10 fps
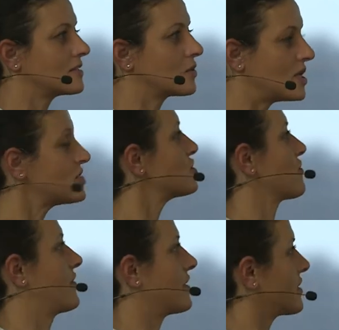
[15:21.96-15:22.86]

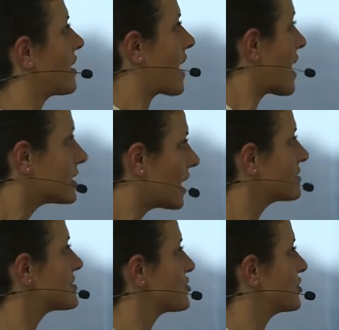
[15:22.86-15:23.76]
questions that are
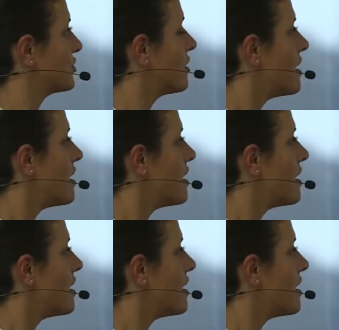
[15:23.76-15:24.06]
unanswered.